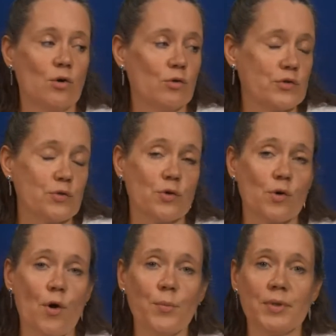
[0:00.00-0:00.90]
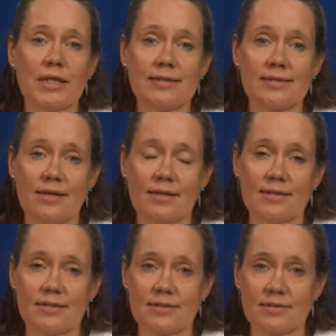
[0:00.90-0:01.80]
also the component
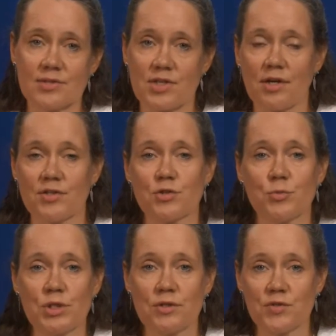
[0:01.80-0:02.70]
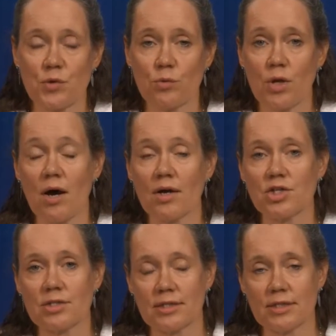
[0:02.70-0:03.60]
size starts to be so
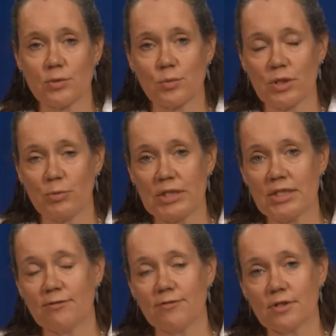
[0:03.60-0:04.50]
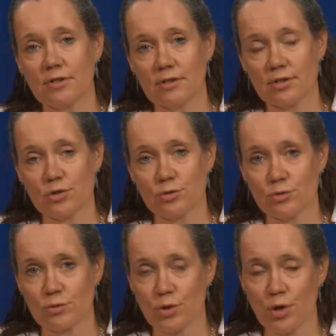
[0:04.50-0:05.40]
large that it will be difficult
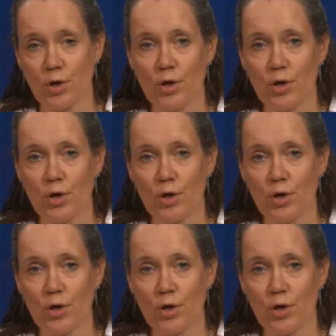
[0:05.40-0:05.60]
to